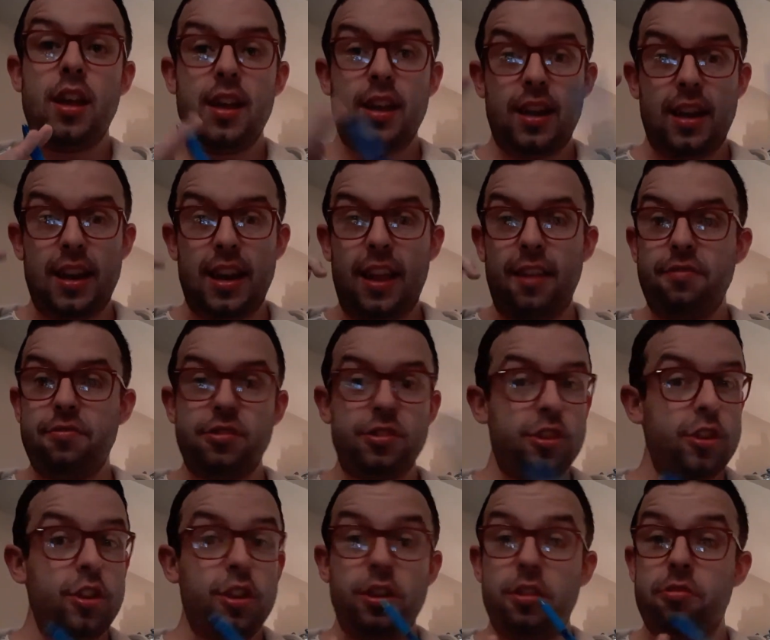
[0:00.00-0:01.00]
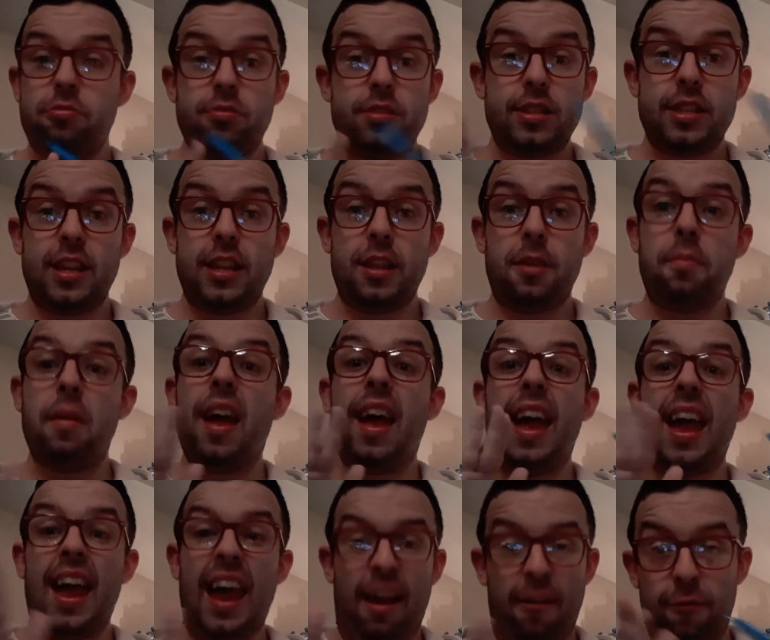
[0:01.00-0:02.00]
Cliffs, you see them
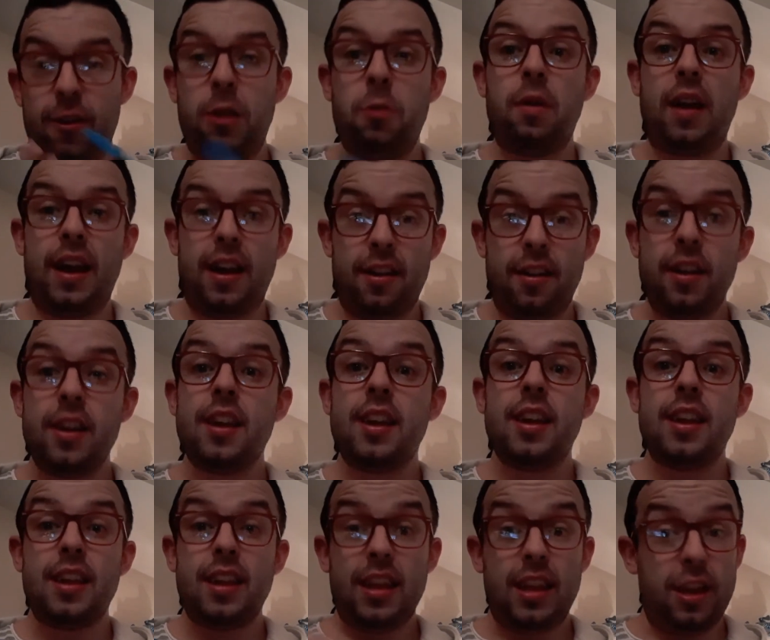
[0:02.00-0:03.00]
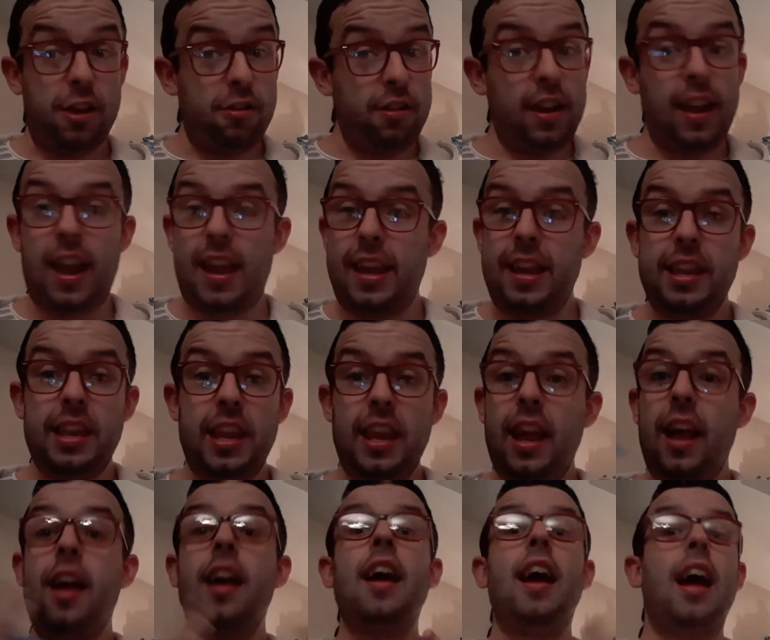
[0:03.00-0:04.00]
everywhere here in
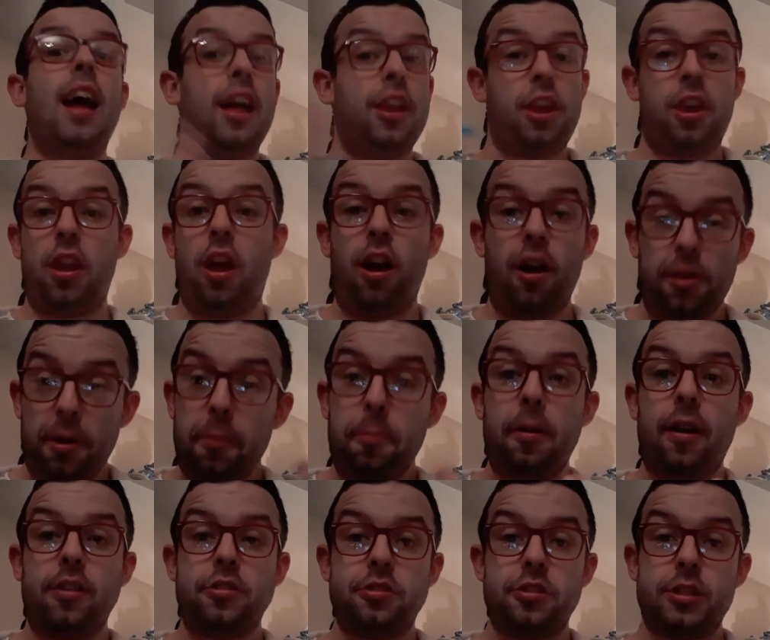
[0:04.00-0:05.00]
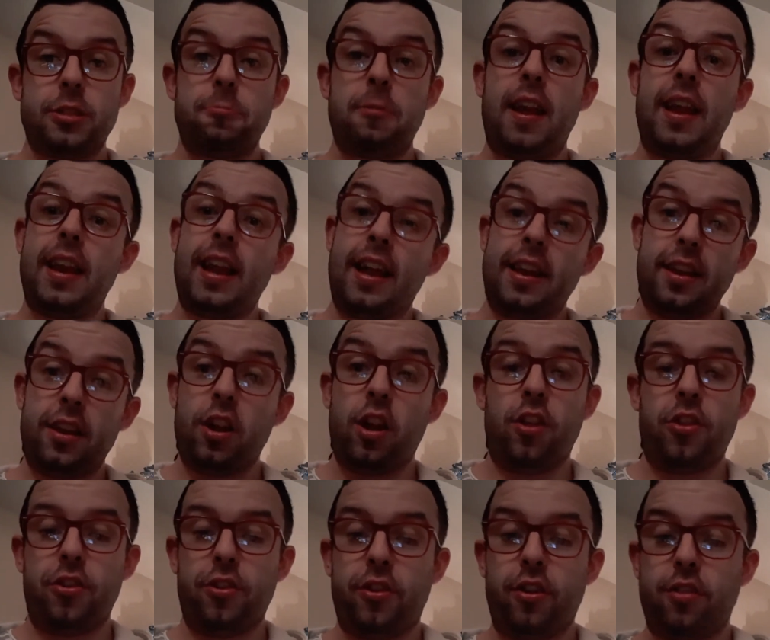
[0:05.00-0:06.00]
Galicia and in other parts of Spain and in
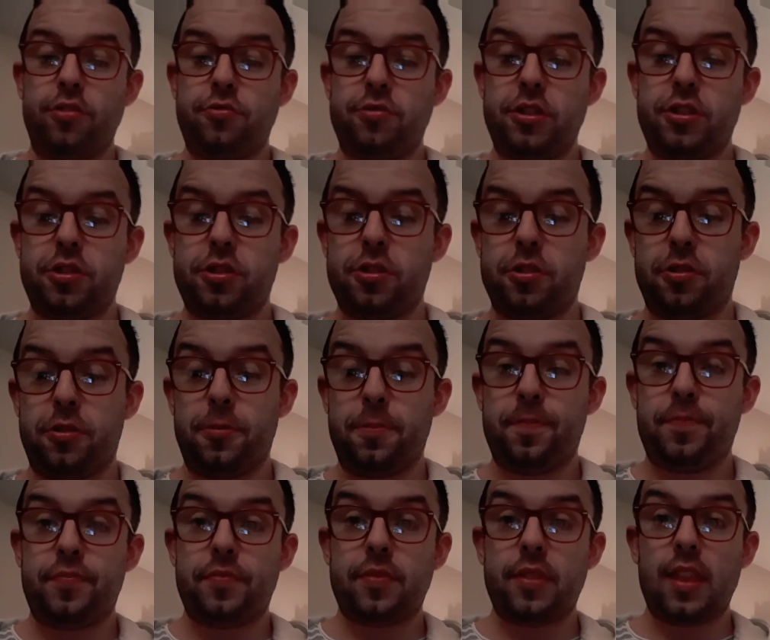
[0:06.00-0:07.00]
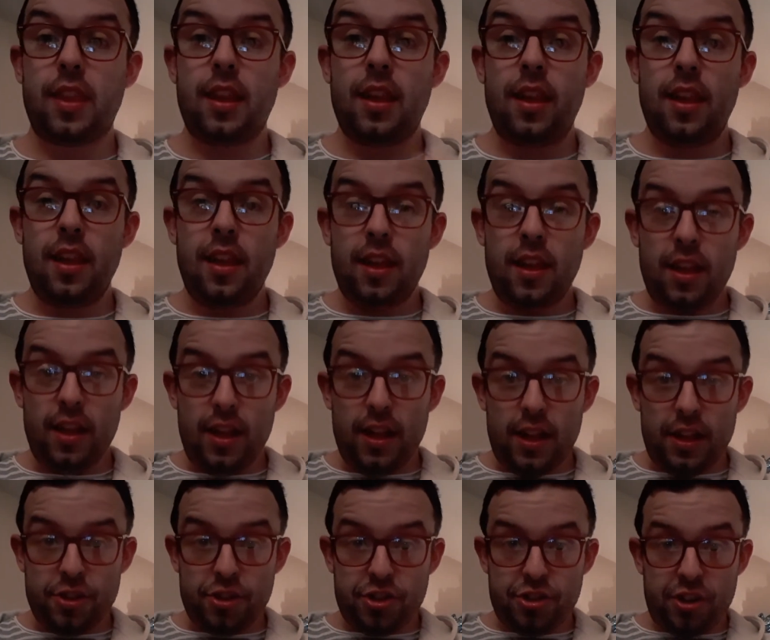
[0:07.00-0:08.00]
other countries too.
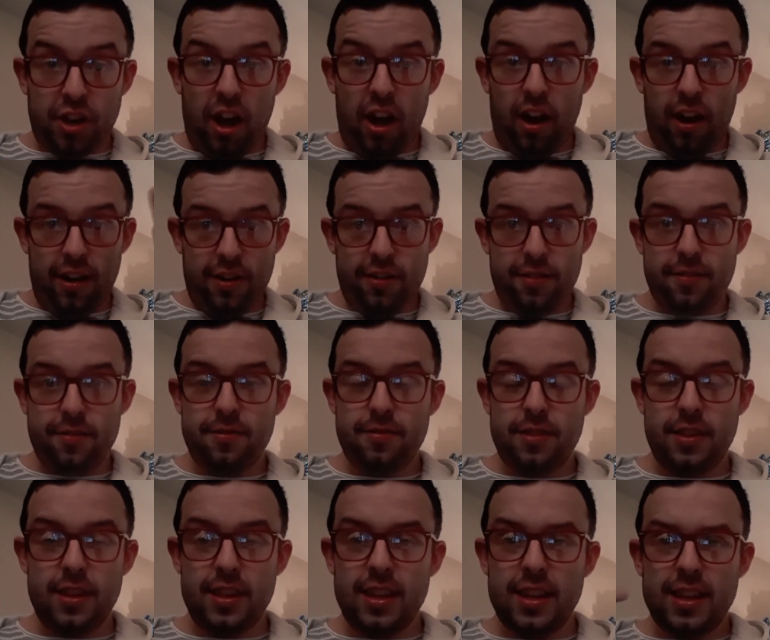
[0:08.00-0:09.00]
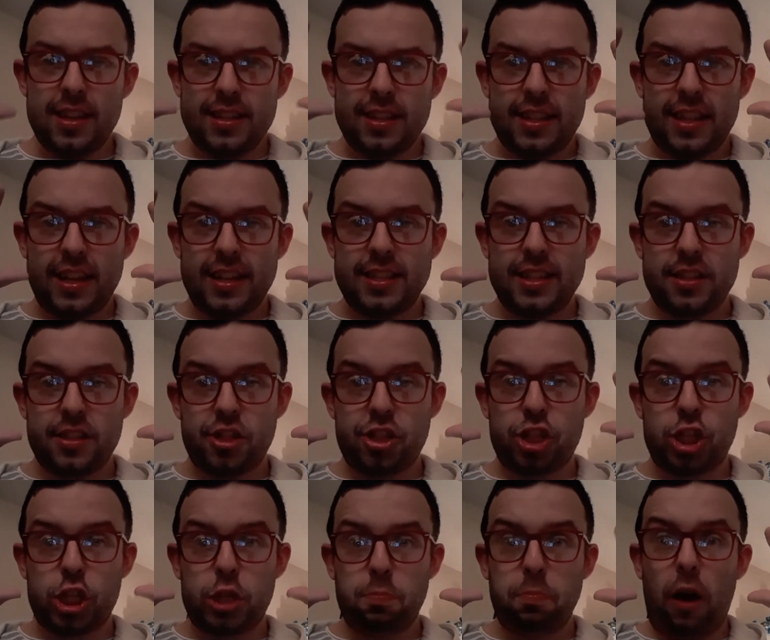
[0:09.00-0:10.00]
A star is things that
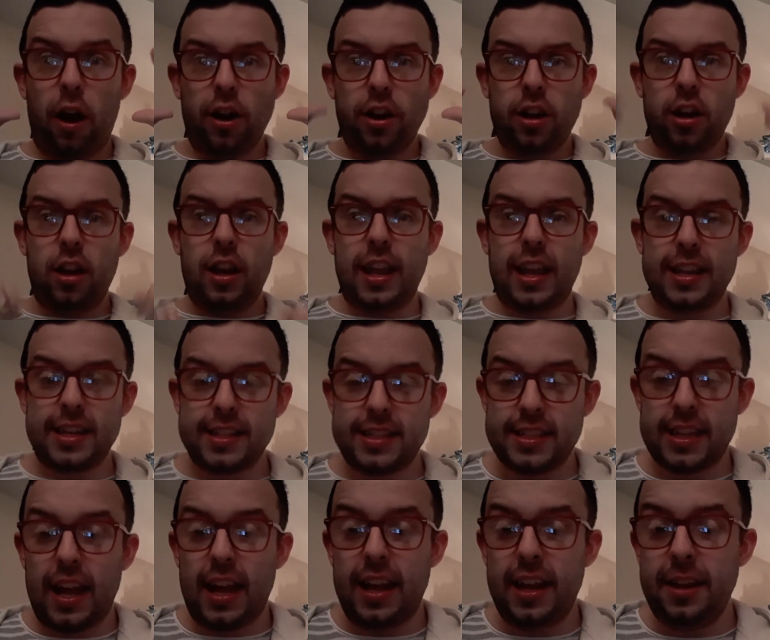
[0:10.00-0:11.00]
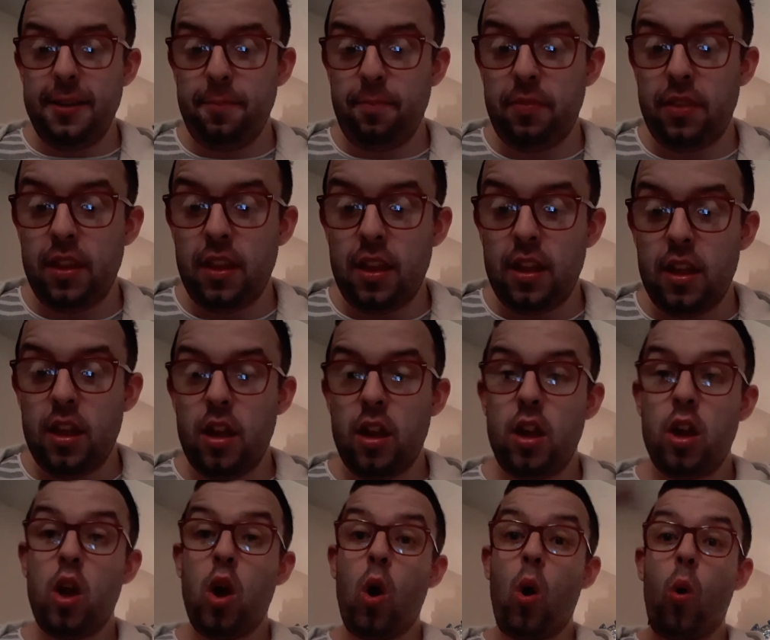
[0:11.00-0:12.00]
sparkle in the sky.
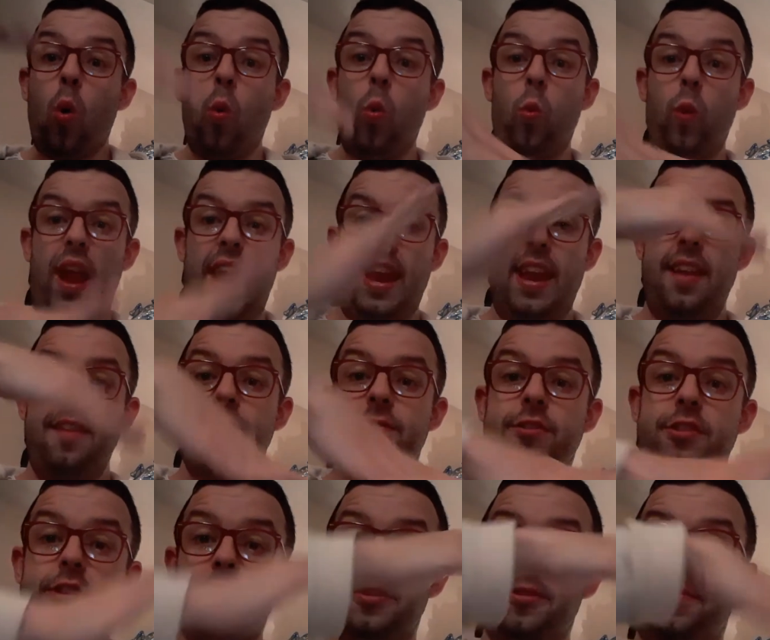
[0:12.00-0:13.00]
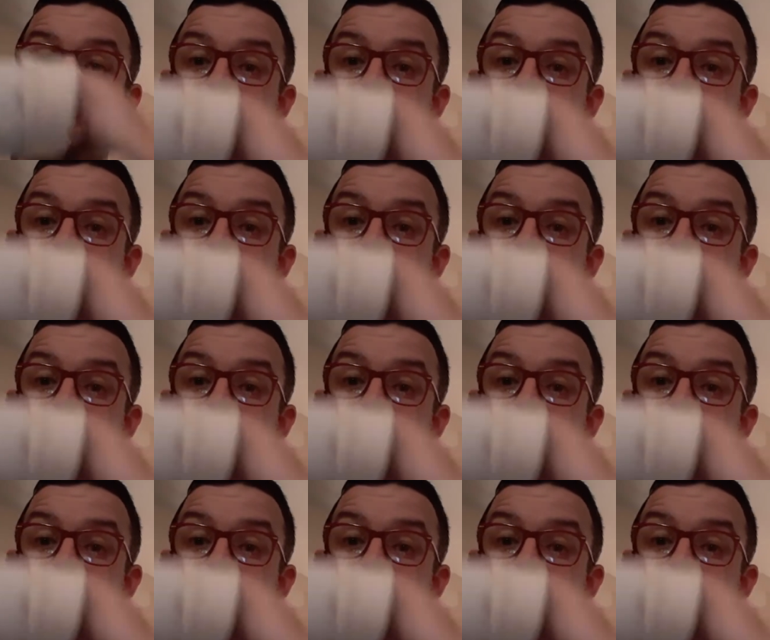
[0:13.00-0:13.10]
Waves